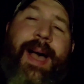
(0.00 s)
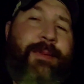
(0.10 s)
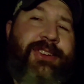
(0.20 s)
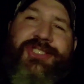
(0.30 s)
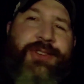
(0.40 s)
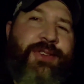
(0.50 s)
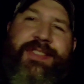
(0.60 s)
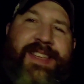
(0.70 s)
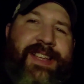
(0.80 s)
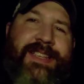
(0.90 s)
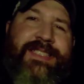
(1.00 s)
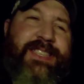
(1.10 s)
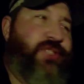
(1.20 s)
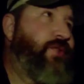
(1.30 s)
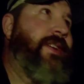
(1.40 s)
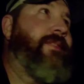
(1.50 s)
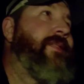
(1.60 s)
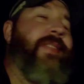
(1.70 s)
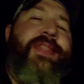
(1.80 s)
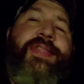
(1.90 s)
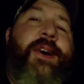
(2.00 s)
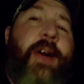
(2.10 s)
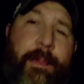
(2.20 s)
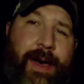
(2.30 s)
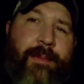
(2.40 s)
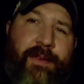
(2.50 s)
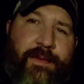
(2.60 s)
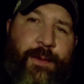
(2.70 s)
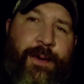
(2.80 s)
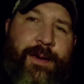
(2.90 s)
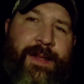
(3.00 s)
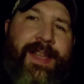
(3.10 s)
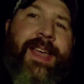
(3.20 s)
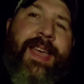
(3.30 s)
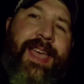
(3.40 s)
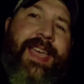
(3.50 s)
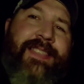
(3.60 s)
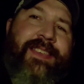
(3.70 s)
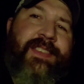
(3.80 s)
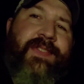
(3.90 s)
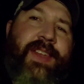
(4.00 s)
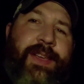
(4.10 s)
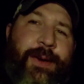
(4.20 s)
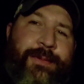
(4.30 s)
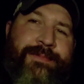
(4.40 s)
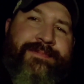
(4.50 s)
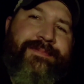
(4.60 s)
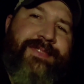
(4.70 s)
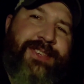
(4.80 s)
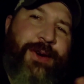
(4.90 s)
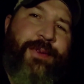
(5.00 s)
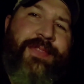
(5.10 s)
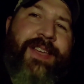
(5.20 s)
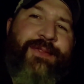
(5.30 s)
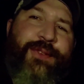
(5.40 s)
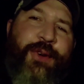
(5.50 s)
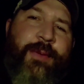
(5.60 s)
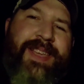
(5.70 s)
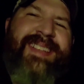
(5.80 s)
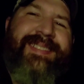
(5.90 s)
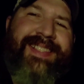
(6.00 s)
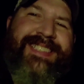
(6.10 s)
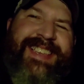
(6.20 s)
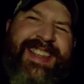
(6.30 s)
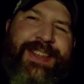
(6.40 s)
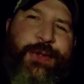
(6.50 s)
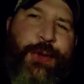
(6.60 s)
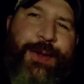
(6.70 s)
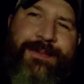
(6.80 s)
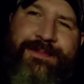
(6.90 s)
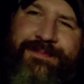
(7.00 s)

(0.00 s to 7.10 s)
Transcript: I'm going to show you things that you never even thought about before in this video. So thanks for joining me. Let's get into it.